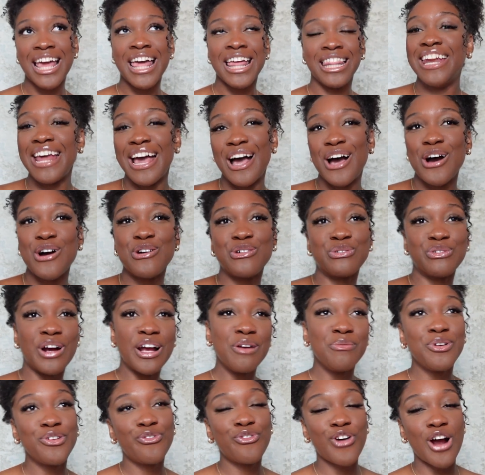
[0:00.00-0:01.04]
Now, right
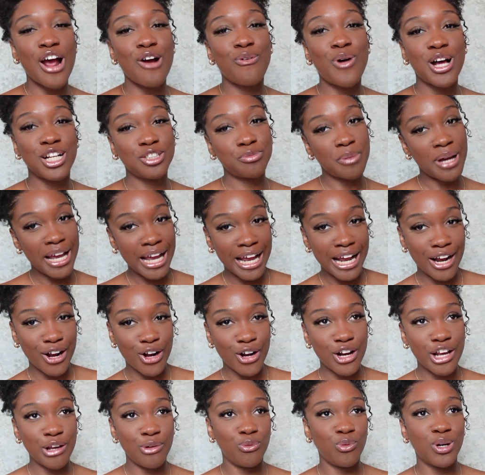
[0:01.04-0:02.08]
before I wash my
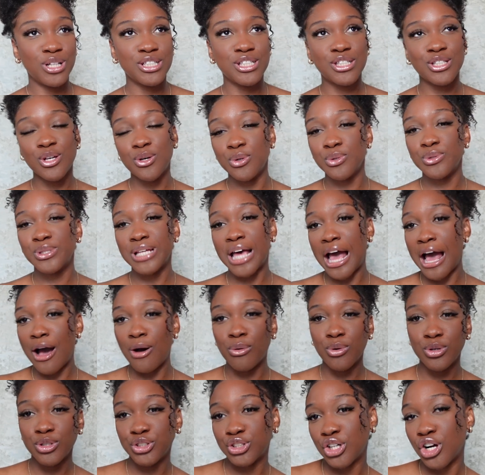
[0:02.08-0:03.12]
hair, and once those
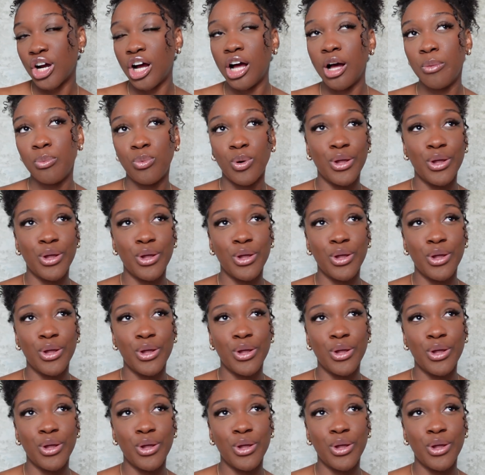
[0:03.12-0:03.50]
hours are up,